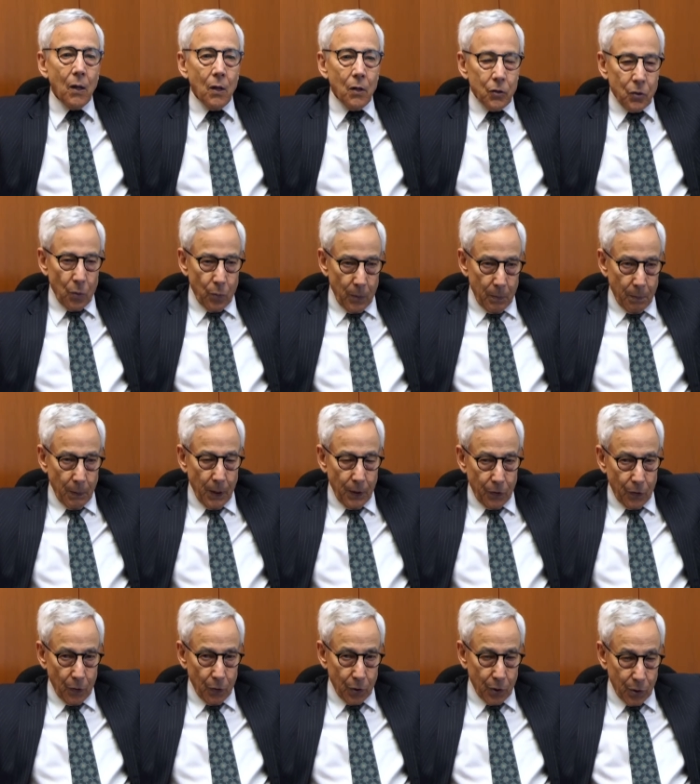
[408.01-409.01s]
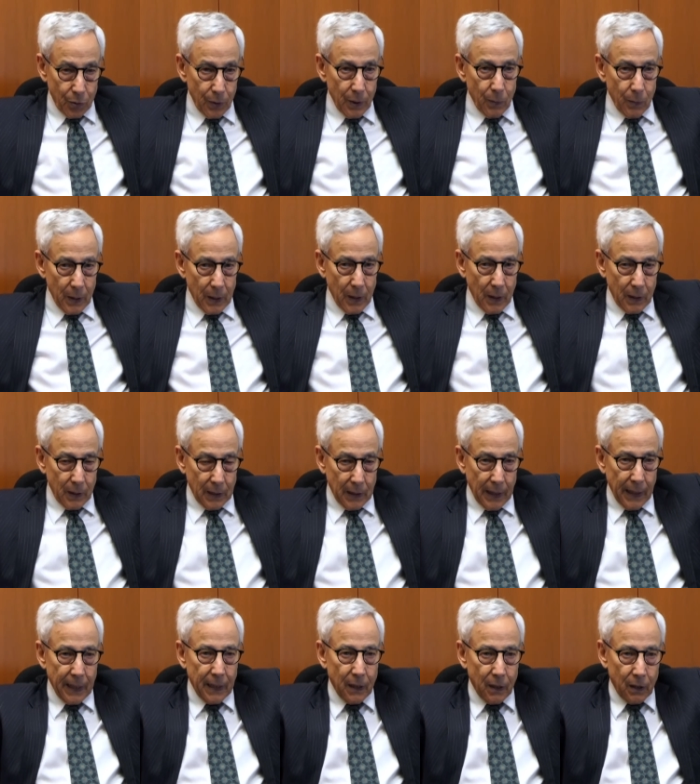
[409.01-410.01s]
So we bought those three. We got the
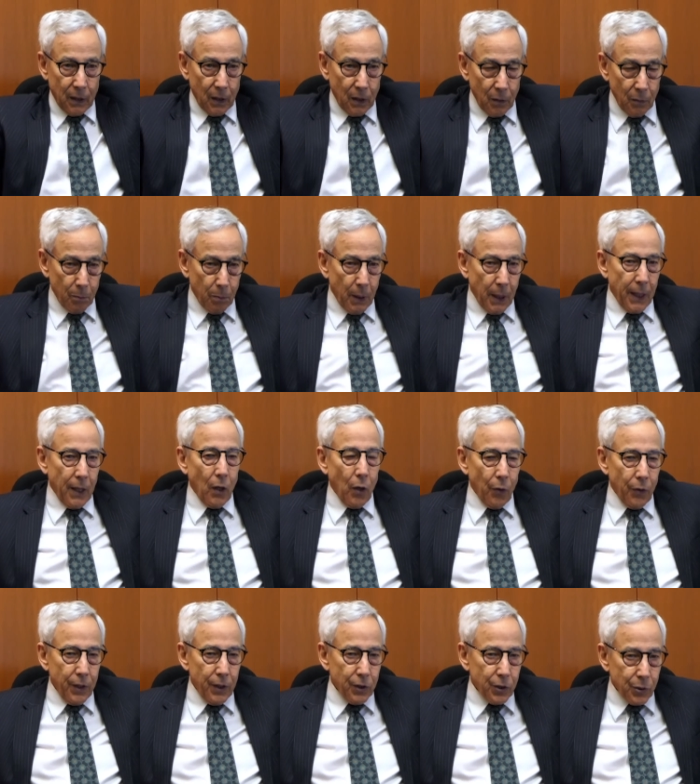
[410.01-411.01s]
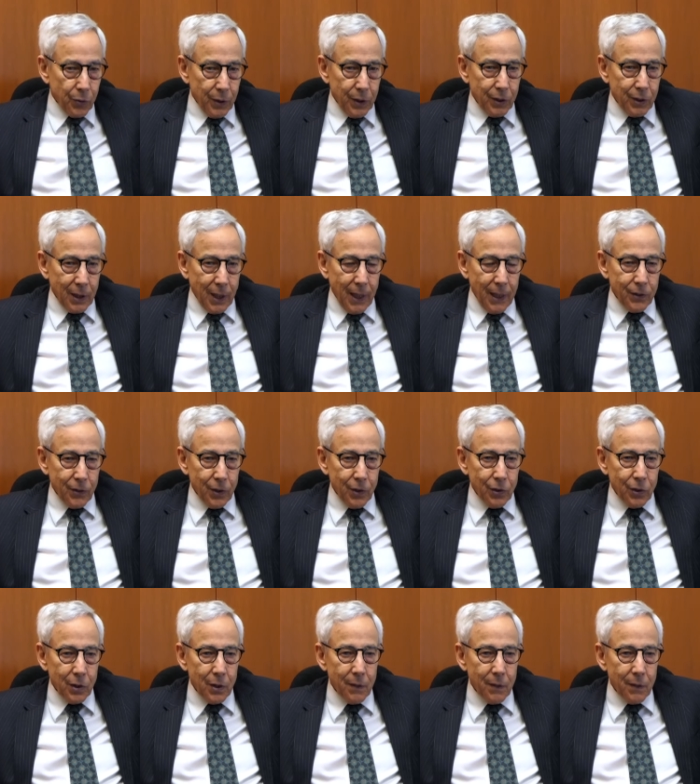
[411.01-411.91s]
guy can buy all these three sizes.